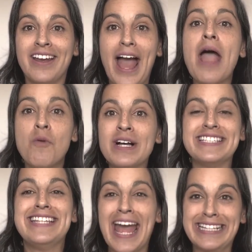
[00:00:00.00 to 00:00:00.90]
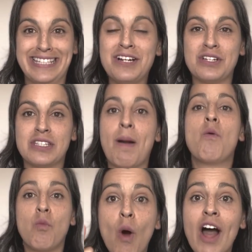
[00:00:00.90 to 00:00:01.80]
But I was dead serious about
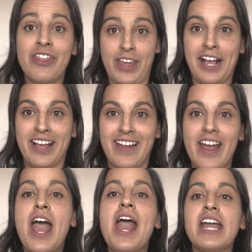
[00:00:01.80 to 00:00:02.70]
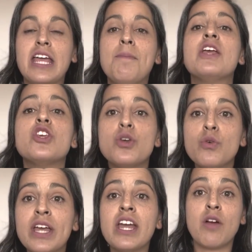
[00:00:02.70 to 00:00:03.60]
one thing: keeping
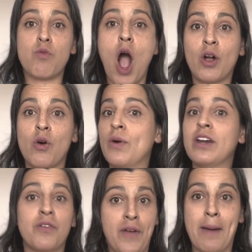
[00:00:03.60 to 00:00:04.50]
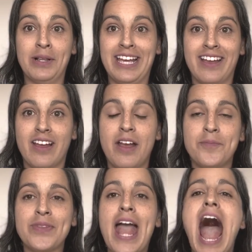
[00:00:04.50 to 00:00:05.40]
Yuki and Rocco in our family.
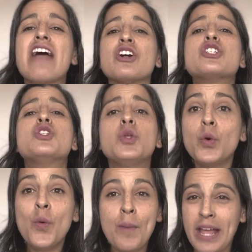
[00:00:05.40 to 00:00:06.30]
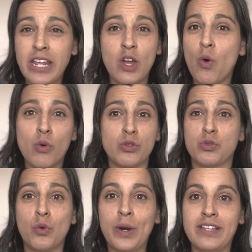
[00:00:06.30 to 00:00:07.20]
I'd heard too many horror
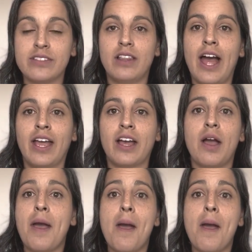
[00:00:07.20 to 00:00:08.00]
stories, like